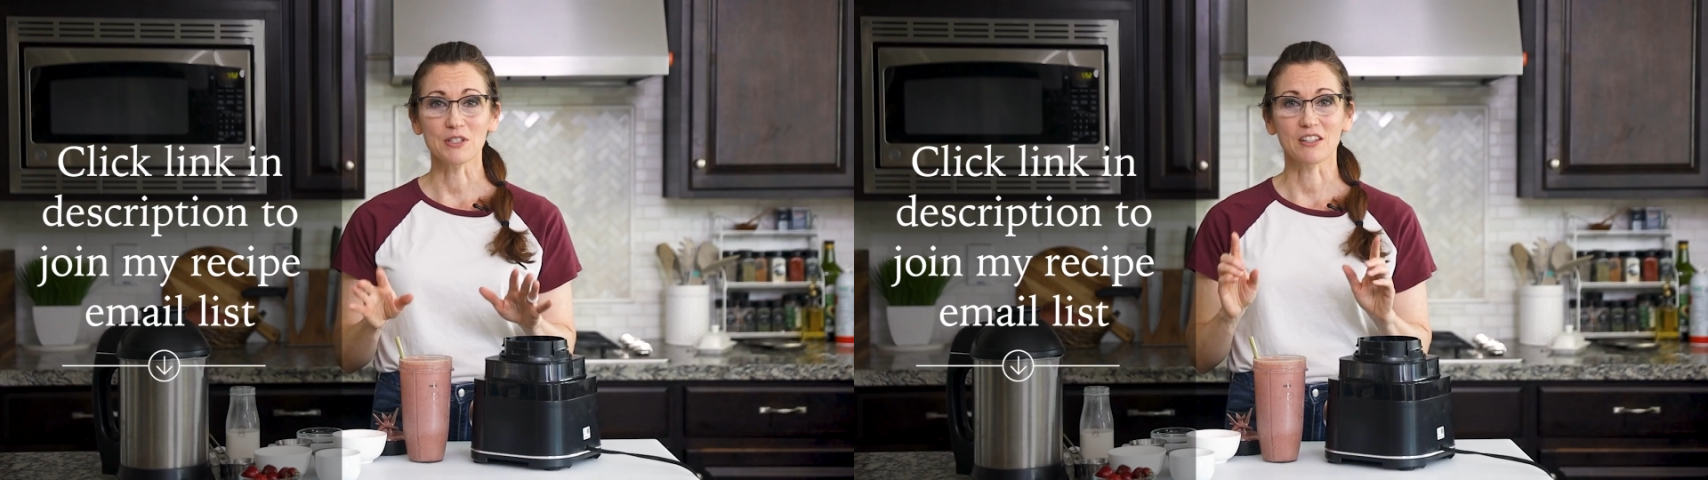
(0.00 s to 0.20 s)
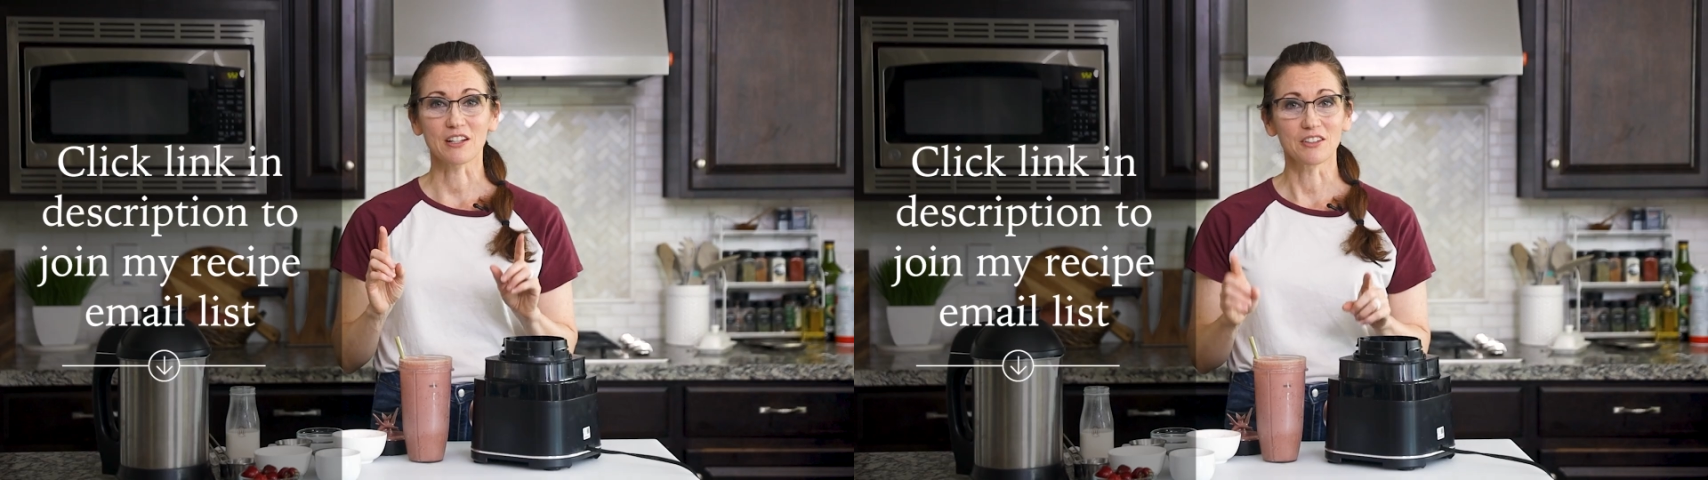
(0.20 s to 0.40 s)

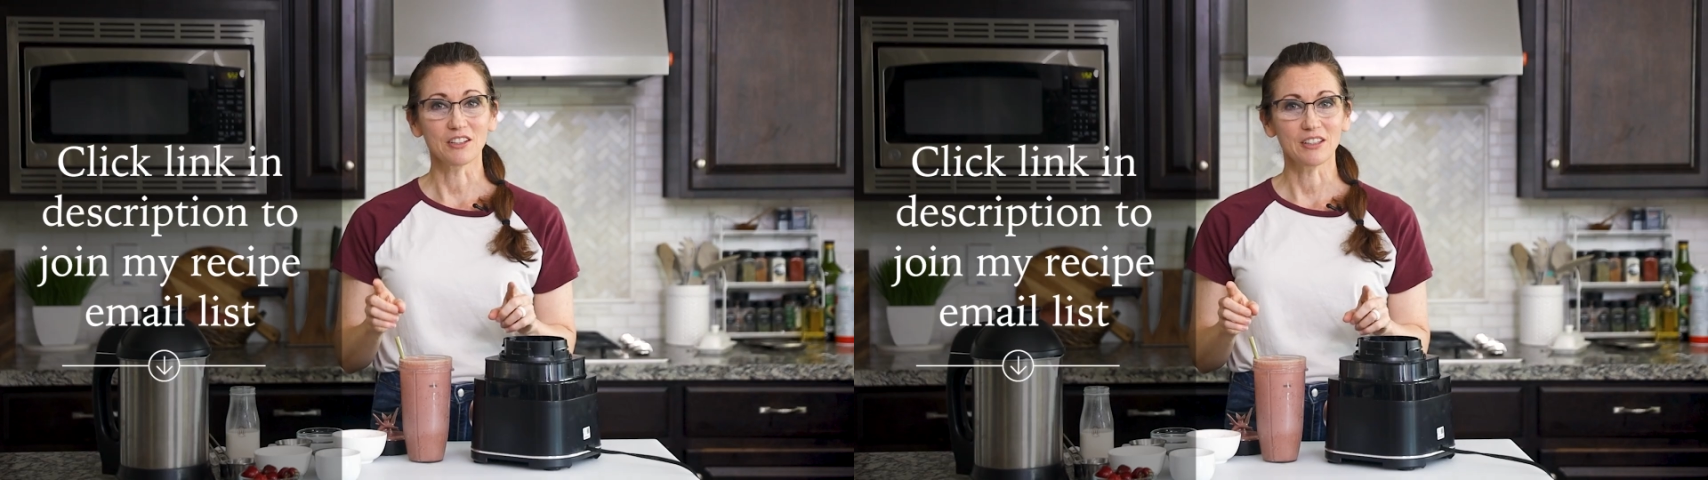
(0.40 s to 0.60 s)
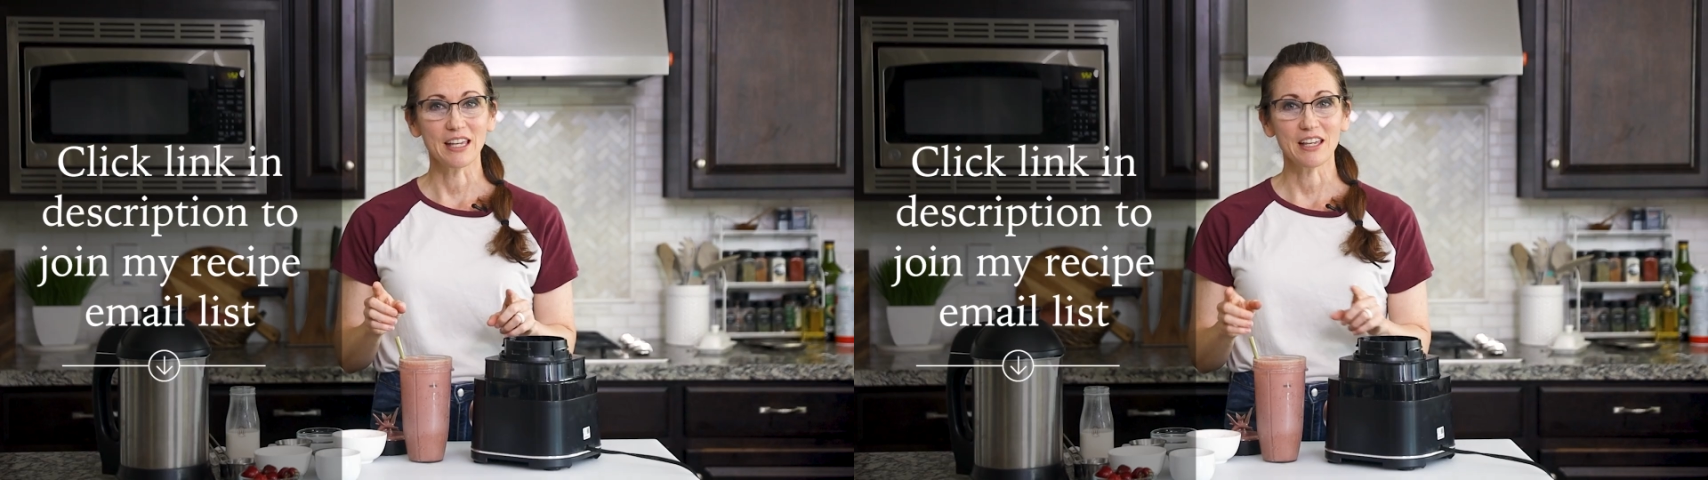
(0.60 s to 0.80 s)
is click on
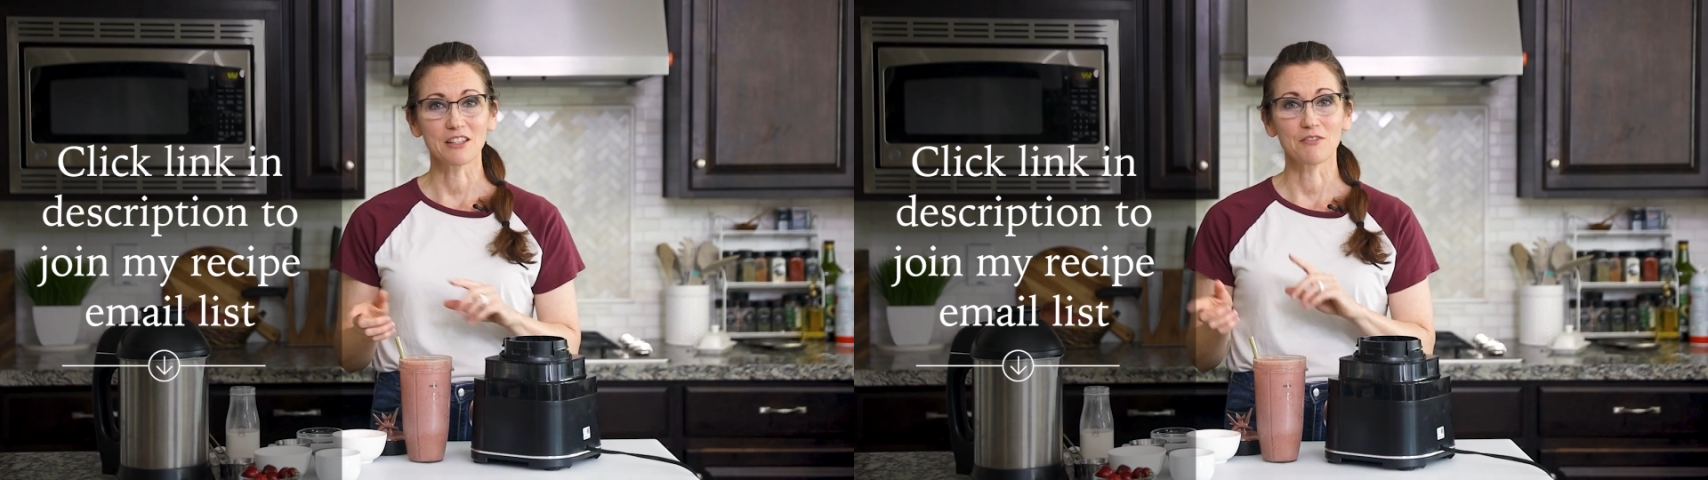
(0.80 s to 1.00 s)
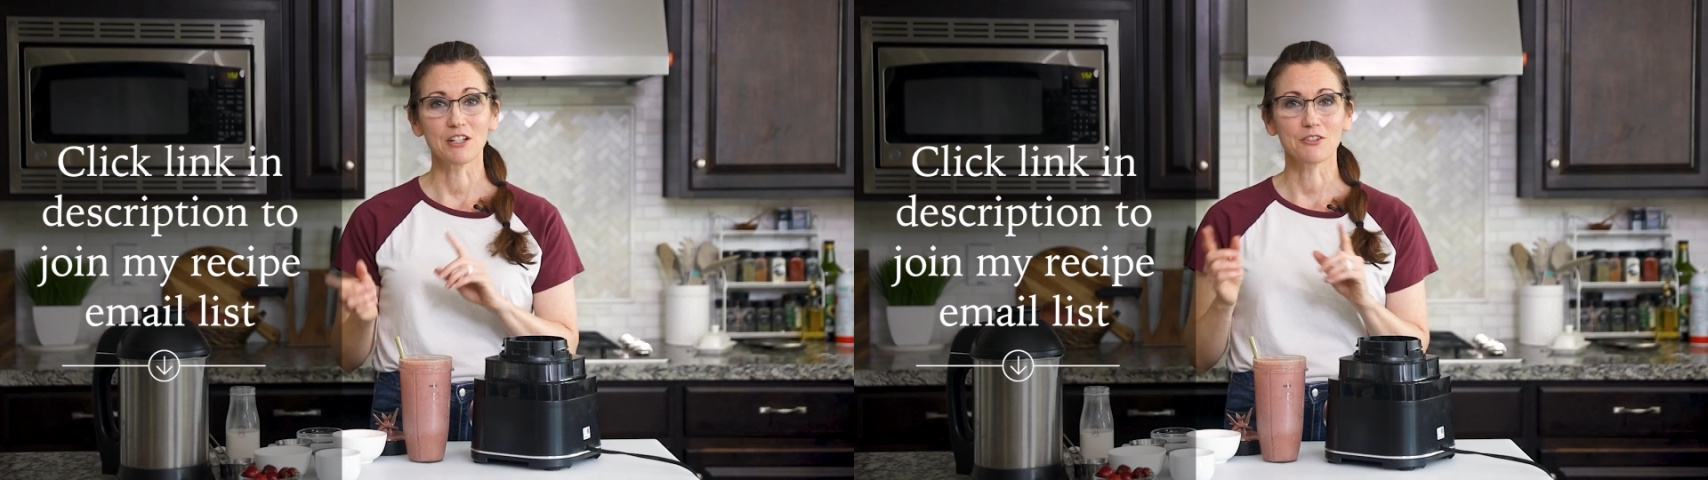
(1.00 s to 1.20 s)
the link in
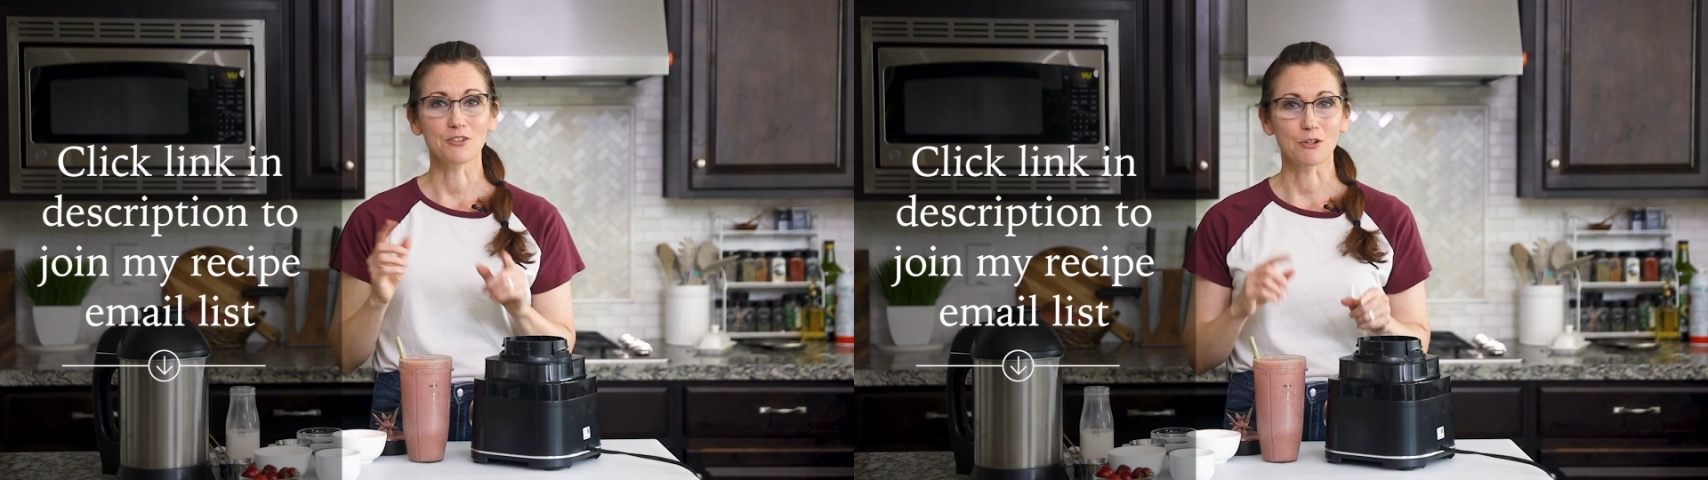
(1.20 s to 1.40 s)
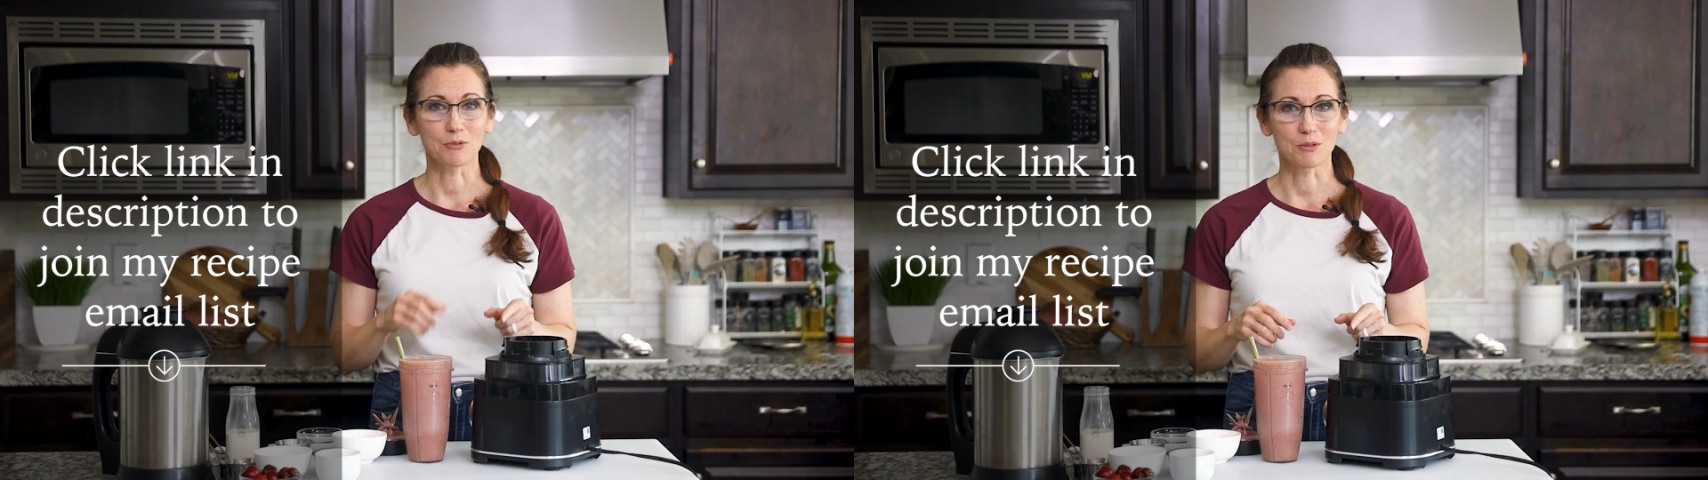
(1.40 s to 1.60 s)
the video
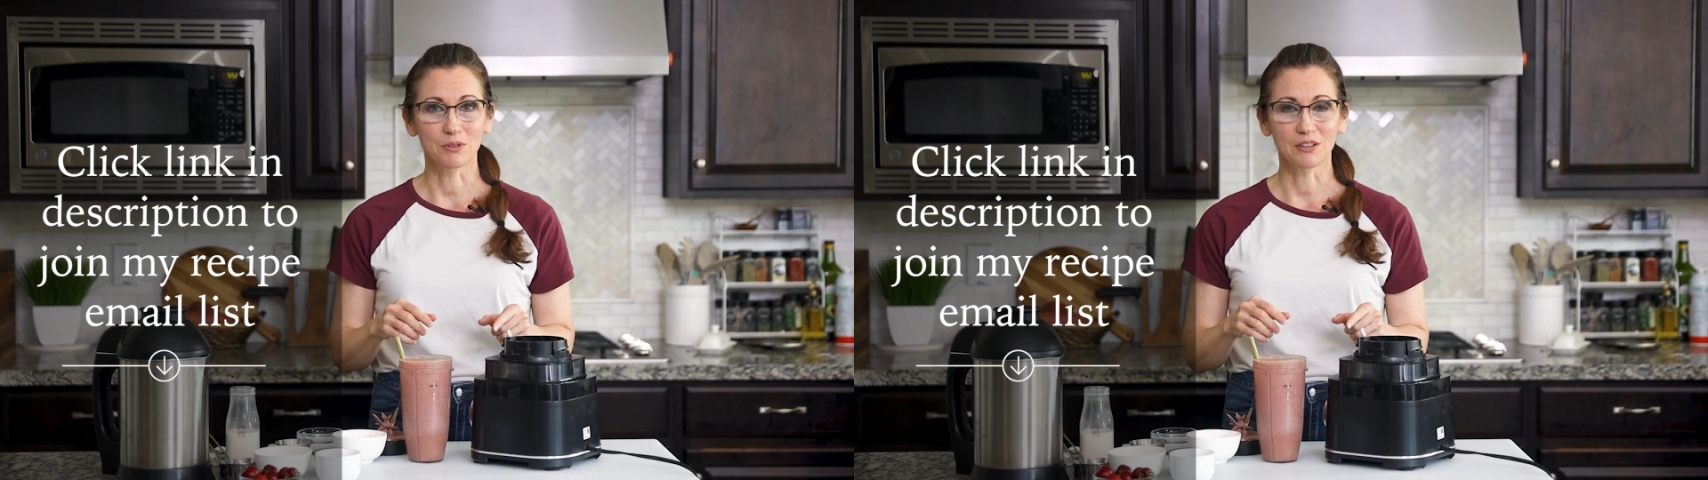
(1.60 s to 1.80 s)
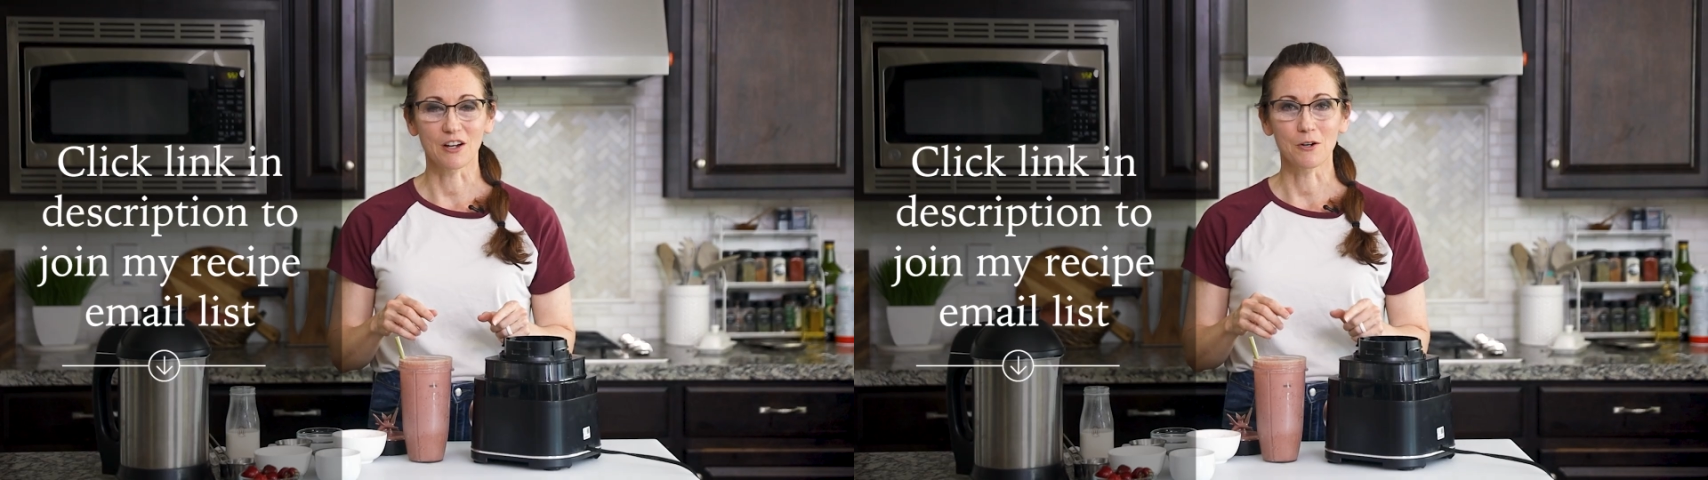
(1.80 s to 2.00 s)
description
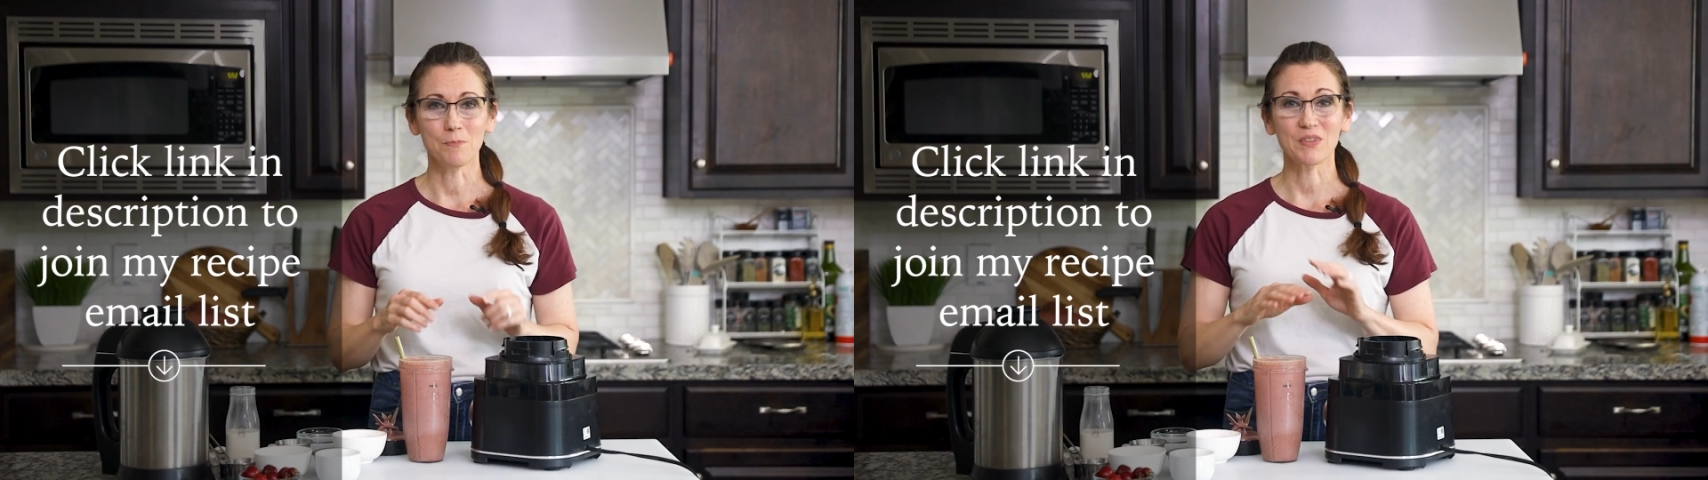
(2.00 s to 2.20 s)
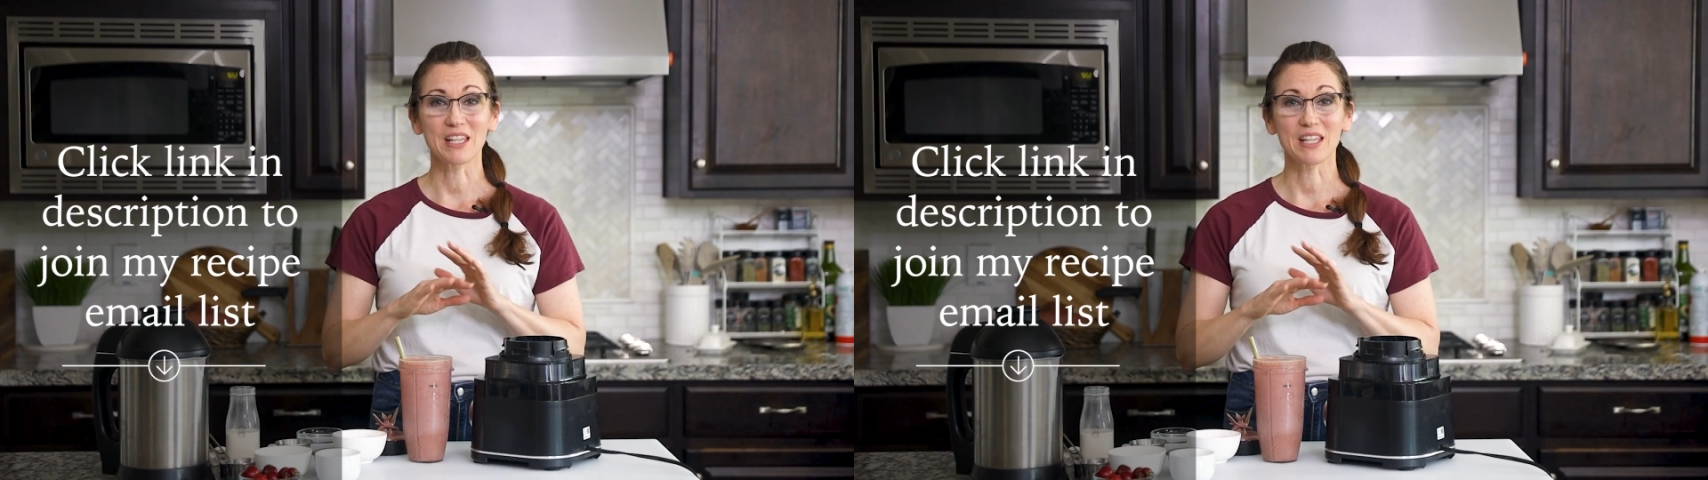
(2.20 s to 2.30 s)
below,